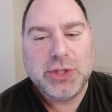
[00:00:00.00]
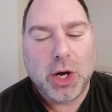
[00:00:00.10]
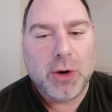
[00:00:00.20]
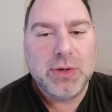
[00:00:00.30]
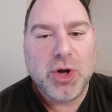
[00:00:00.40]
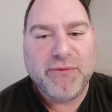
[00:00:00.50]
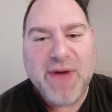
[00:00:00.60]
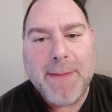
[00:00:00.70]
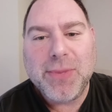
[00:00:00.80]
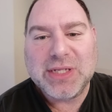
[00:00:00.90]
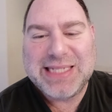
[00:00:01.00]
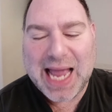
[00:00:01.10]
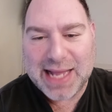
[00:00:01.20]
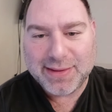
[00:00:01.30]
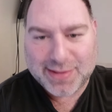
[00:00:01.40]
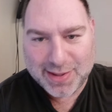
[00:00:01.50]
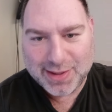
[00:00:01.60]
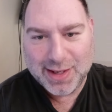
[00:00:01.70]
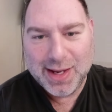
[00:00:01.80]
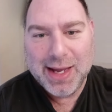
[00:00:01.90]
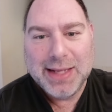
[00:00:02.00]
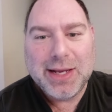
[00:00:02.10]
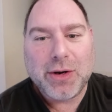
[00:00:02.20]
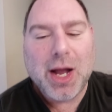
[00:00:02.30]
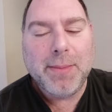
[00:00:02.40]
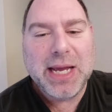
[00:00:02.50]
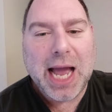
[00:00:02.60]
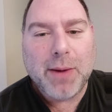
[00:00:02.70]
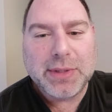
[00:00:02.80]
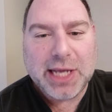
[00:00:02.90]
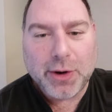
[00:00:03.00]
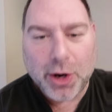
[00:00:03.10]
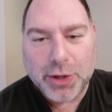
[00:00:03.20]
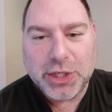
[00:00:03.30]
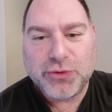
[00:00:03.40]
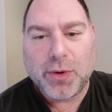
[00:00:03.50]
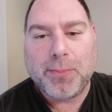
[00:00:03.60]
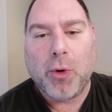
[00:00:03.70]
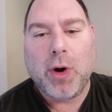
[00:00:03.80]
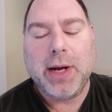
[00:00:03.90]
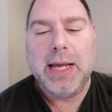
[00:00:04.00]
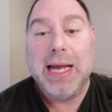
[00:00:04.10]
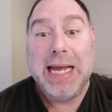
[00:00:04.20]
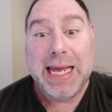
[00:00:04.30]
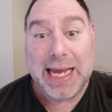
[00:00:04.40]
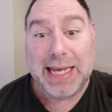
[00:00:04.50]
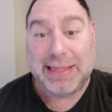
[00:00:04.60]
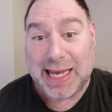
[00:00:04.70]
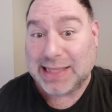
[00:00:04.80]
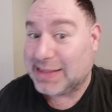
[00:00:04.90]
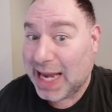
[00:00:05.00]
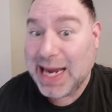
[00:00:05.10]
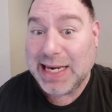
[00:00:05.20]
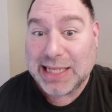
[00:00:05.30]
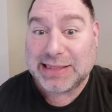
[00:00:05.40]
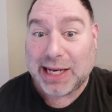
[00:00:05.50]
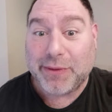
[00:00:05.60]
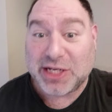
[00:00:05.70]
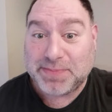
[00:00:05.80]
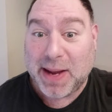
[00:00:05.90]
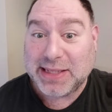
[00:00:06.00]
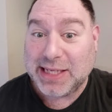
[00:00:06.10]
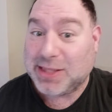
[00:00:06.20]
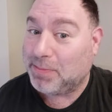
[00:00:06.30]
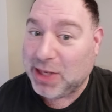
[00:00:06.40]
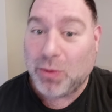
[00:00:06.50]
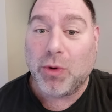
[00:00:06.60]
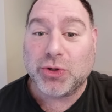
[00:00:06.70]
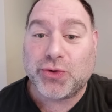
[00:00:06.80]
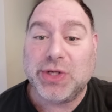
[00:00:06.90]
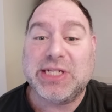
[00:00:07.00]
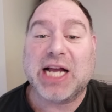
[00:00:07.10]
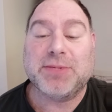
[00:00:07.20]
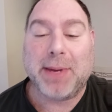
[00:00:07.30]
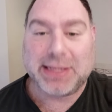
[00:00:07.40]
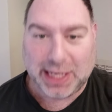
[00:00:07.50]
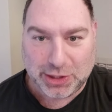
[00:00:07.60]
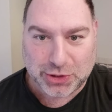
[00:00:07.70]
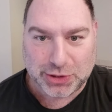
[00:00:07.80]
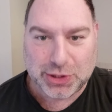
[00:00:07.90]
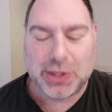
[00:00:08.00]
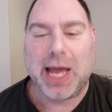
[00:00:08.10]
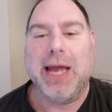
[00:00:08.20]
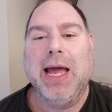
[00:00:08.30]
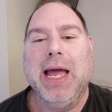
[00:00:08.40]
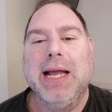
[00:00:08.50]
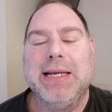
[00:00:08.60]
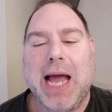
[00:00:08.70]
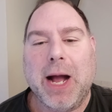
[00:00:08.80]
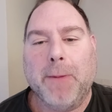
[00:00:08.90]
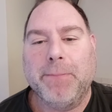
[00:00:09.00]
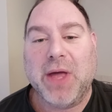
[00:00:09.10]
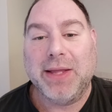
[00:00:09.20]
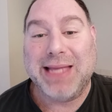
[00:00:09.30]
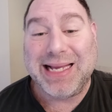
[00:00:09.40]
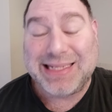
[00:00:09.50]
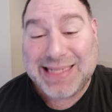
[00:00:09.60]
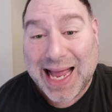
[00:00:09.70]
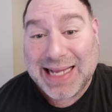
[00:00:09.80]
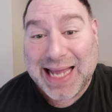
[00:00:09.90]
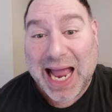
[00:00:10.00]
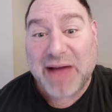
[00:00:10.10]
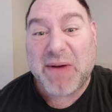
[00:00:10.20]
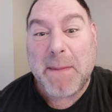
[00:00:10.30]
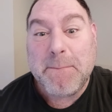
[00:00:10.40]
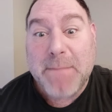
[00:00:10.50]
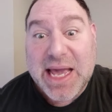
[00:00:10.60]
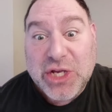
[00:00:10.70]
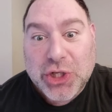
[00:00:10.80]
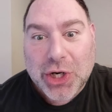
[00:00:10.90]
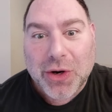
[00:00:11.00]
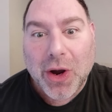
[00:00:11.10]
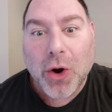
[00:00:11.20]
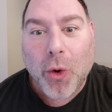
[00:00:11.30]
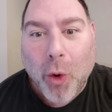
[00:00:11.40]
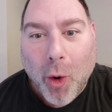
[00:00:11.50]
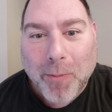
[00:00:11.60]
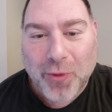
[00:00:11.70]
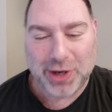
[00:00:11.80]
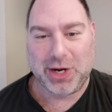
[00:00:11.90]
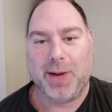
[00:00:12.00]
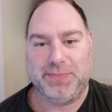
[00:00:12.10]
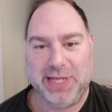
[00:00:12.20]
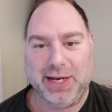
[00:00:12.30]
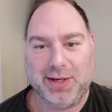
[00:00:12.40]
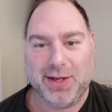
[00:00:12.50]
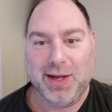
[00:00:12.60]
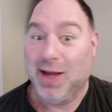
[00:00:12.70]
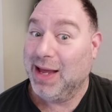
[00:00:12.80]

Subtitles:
So November 10th, they're coming out with their earnings report. They're saying that they're expecting to beat Wall Street's expectations. Okay. Now, they said they have a major corporate update.